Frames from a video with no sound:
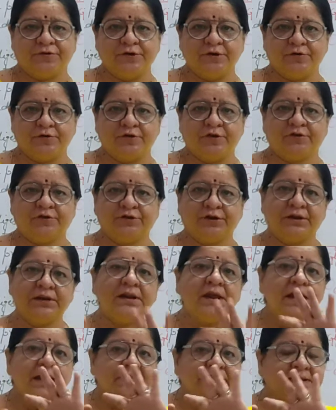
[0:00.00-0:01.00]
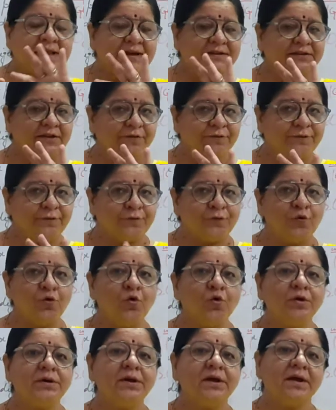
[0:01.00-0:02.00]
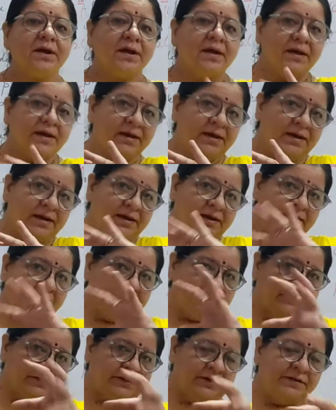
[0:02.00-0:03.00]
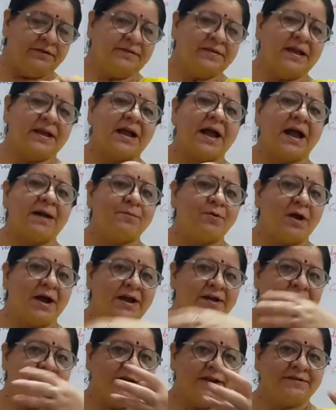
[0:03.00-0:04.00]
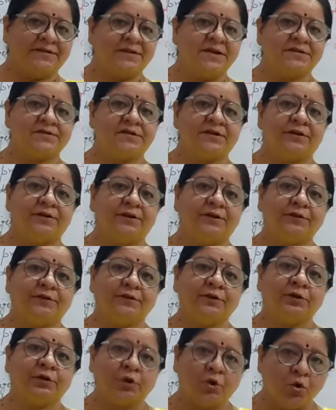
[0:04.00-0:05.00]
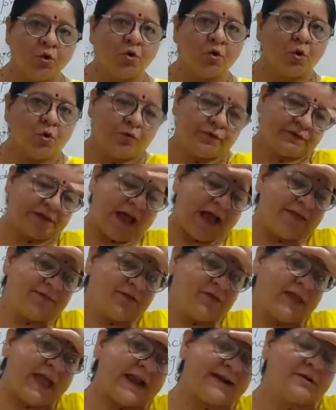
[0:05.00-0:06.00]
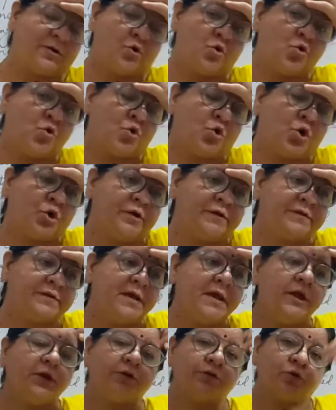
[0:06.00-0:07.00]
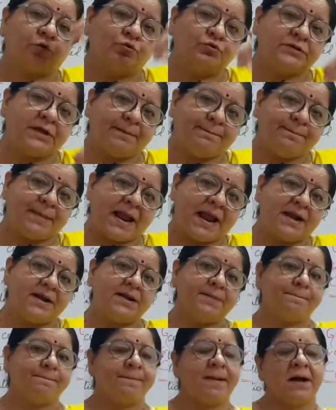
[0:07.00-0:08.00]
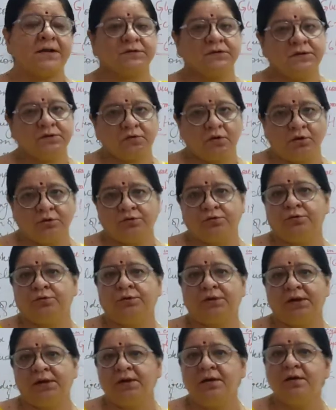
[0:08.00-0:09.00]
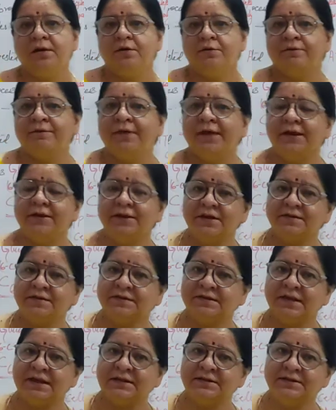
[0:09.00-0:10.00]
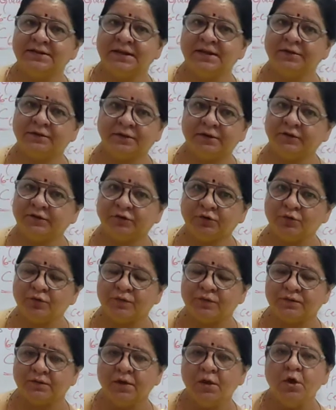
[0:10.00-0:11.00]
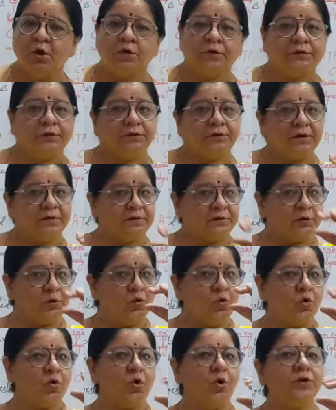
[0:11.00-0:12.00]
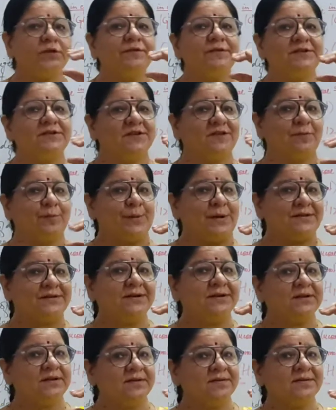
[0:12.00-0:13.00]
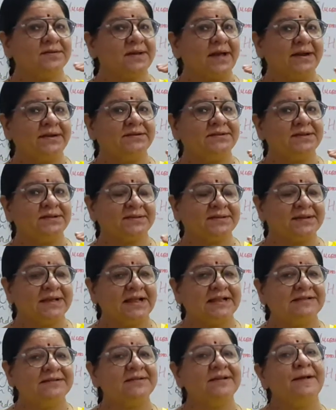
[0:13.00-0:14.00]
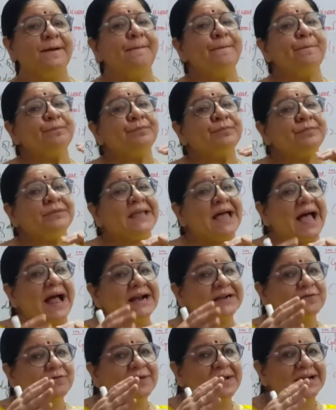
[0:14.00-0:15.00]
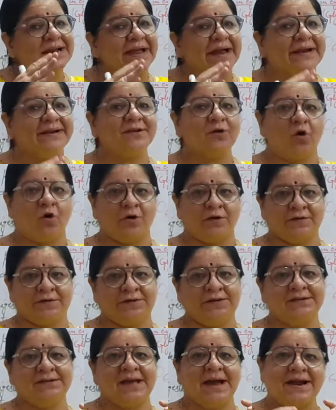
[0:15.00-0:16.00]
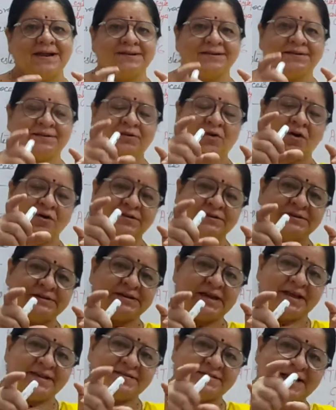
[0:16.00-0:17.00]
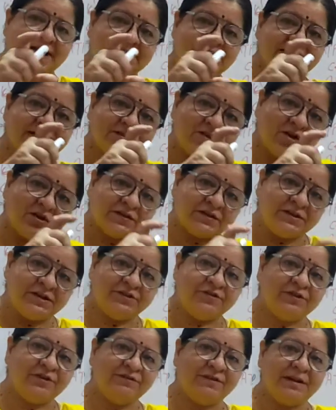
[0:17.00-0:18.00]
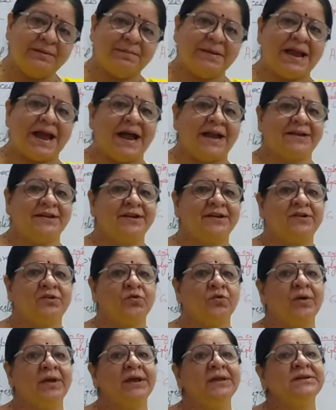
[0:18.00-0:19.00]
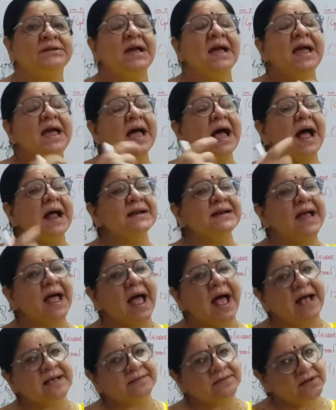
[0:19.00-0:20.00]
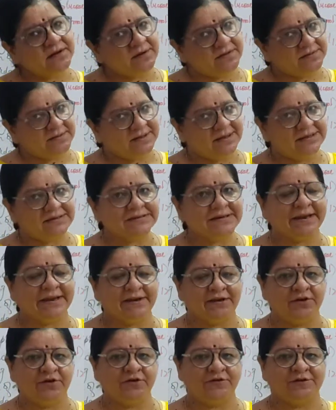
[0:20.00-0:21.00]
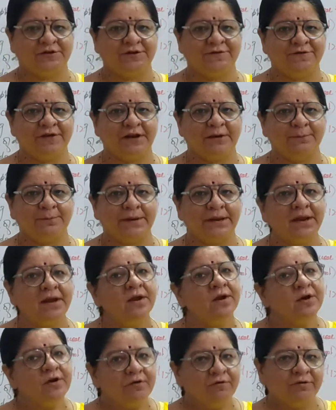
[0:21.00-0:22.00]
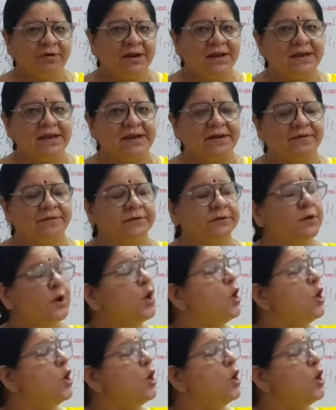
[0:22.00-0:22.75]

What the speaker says: nutrition that the food, it turns the carbohydrates, they turn into glucose, and that glucose through the blood passes on to the various cells and tissues. So this glucose which is present inside the cells, that will get oxidized. That is, oxygen will be added to it, and as a result energy will be released.